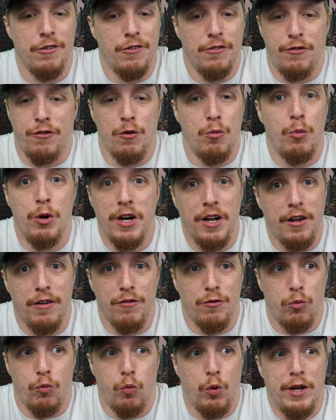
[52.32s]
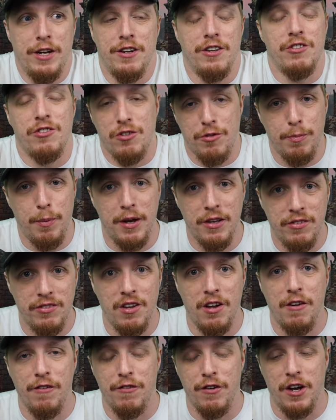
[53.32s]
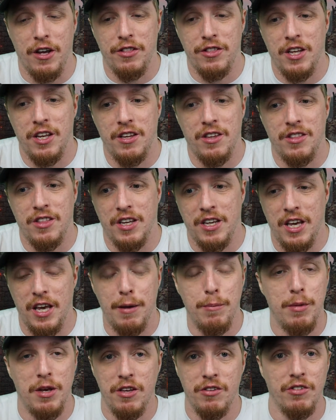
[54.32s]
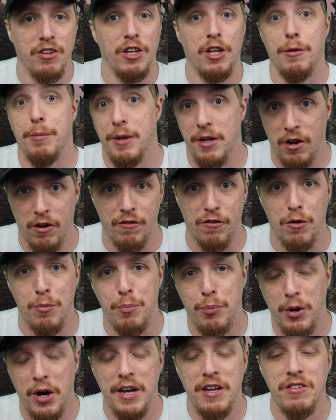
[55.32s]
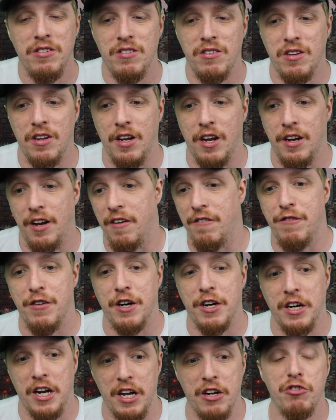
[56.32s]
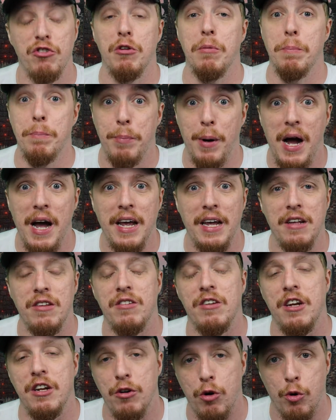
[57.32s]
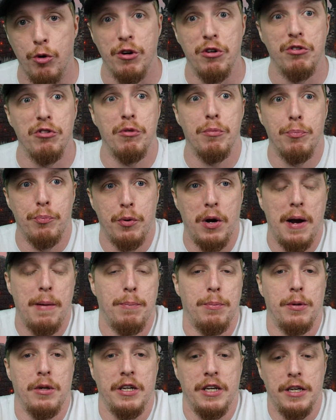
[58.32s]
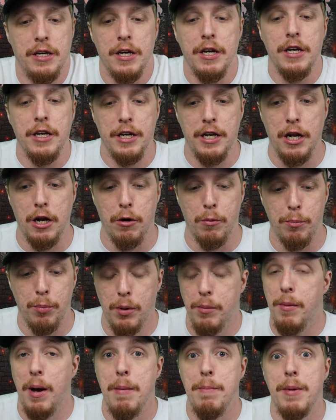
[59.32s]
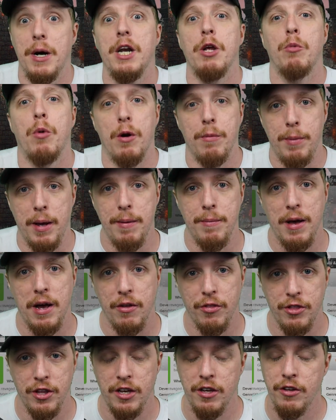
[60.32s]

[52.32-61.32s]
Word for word: from what I've witnessed myself, I think the game is a little bit overpriced, and I figured I should buy it in order to properly, you know, put my money where my mouth